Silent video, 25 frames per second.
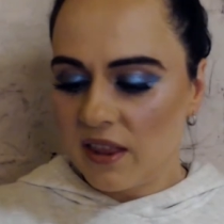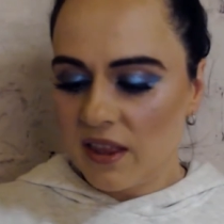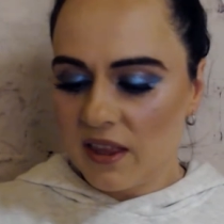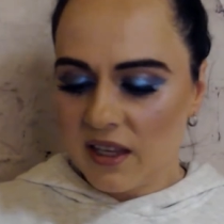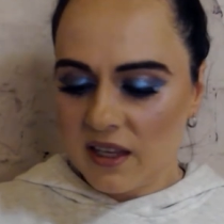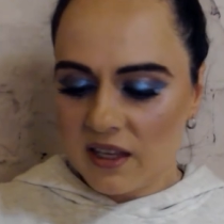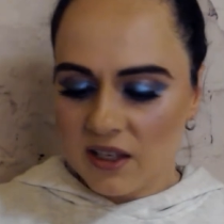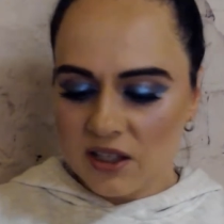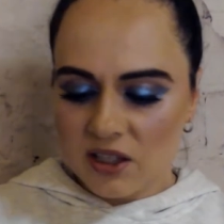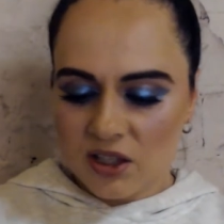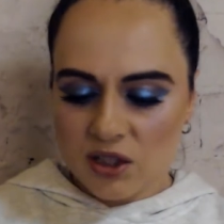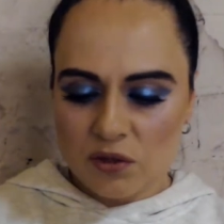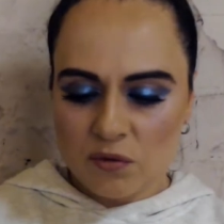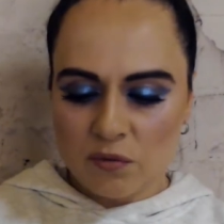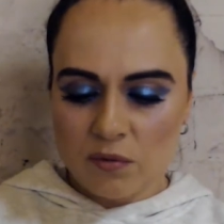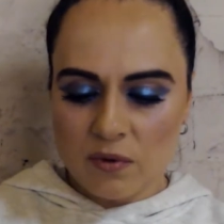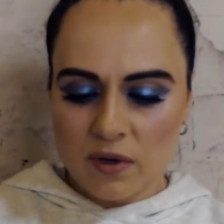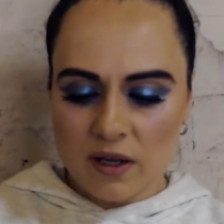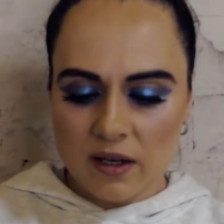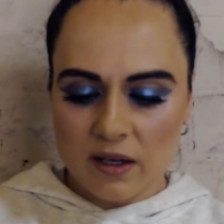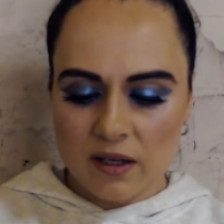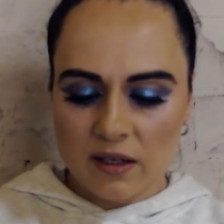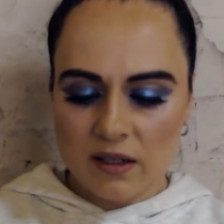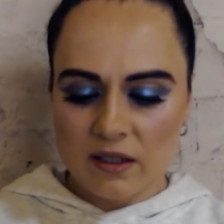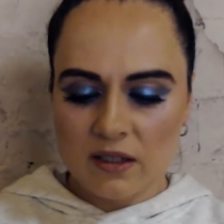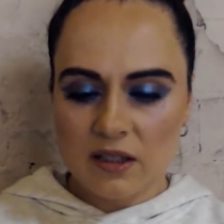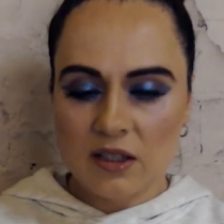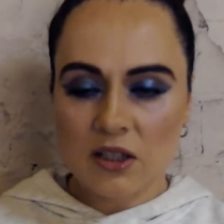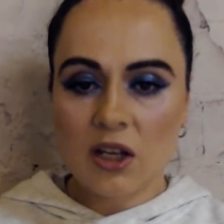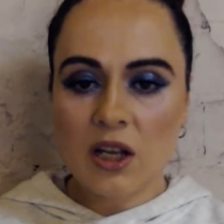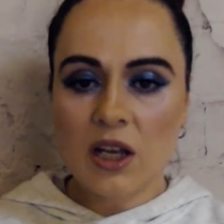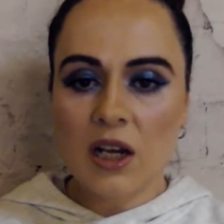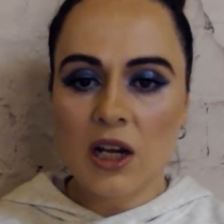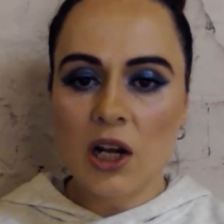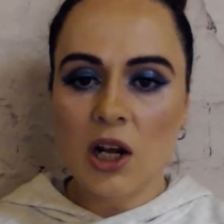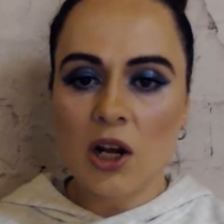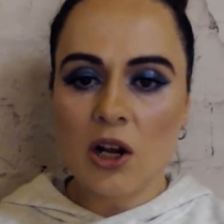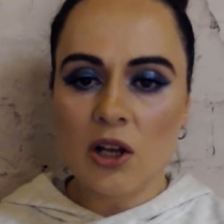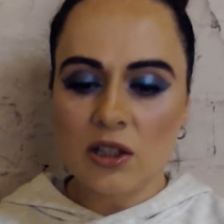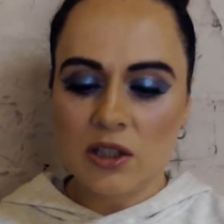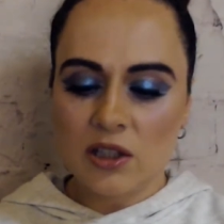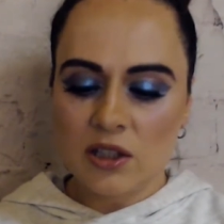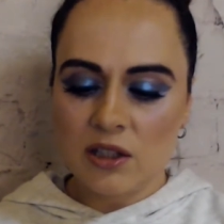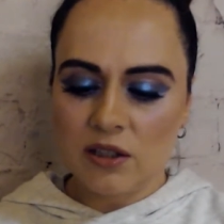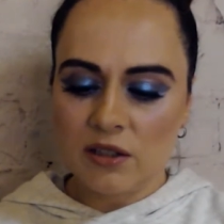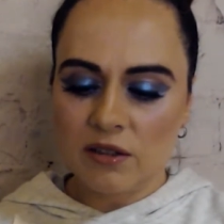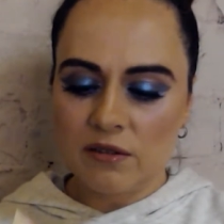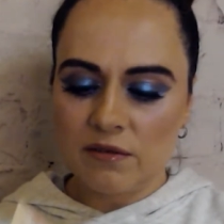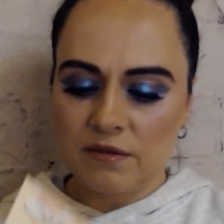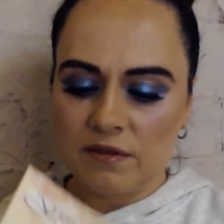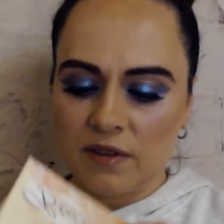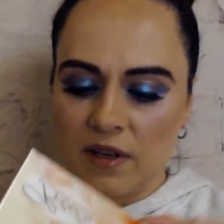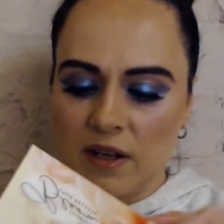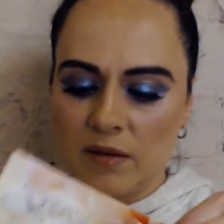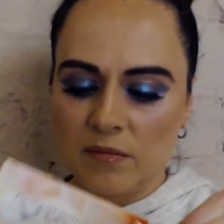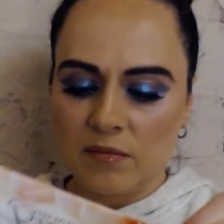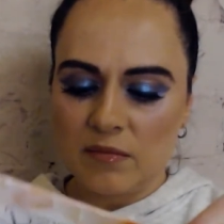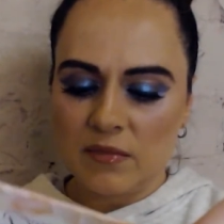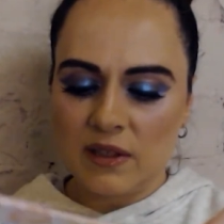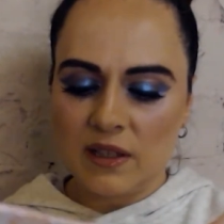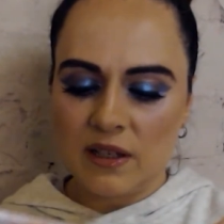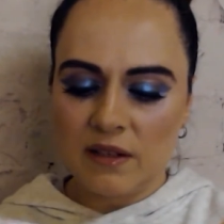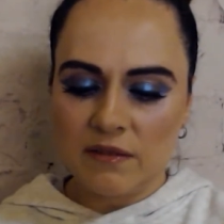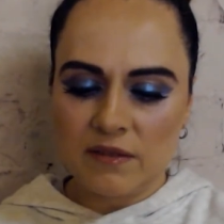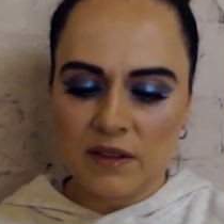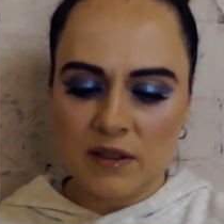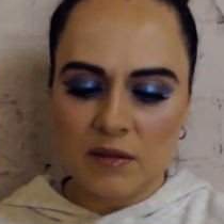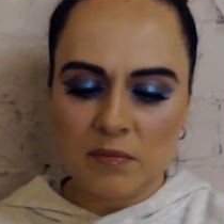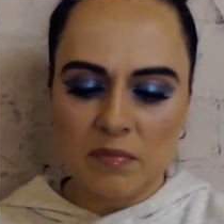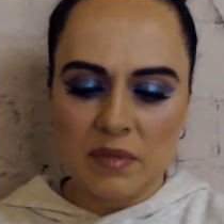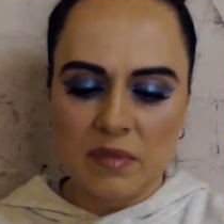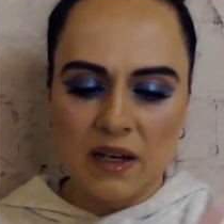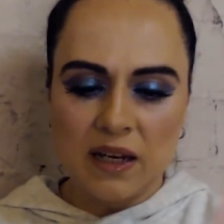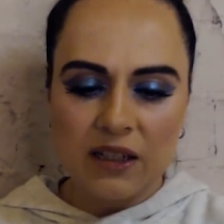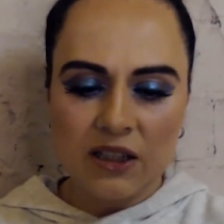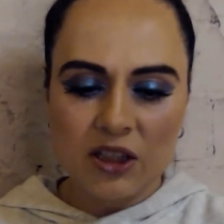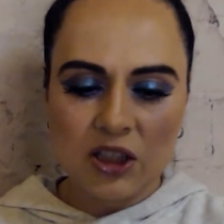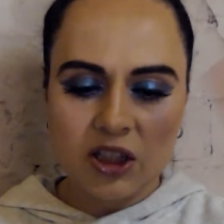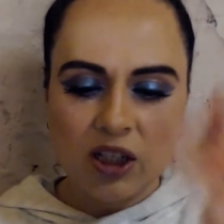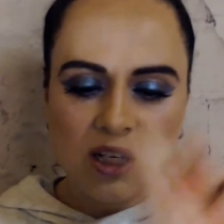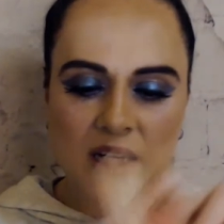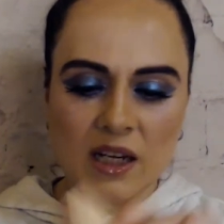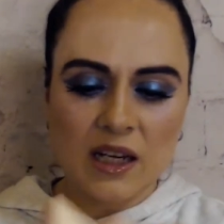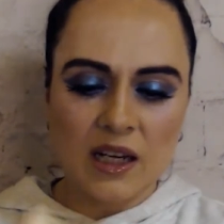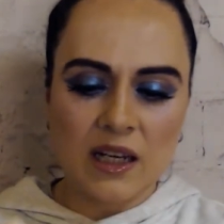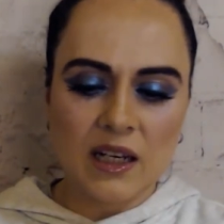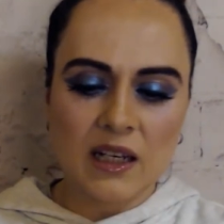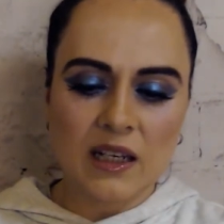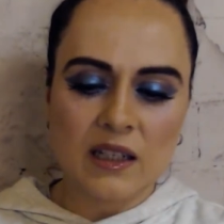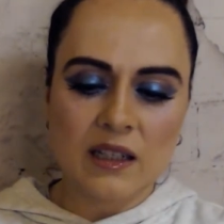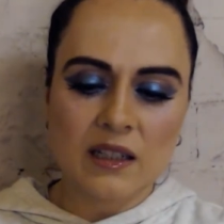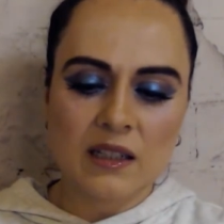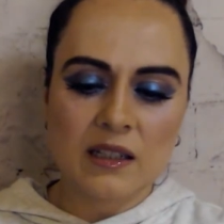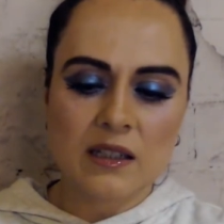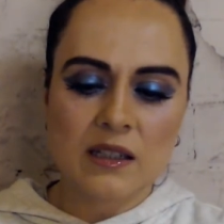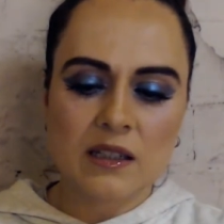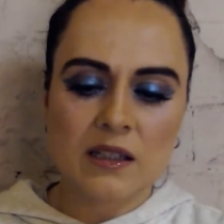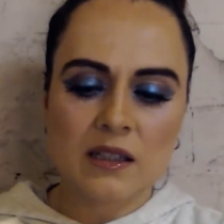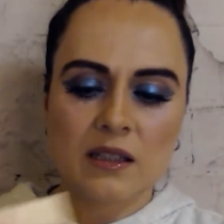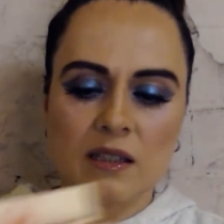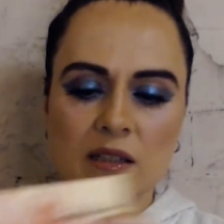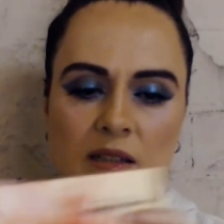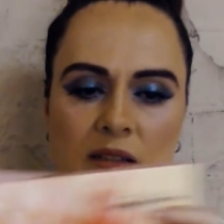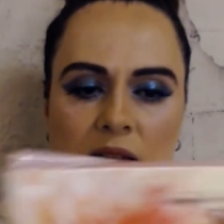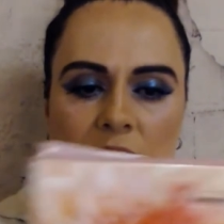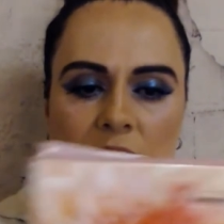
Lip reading: this one, it's got lots of lovely blush colors.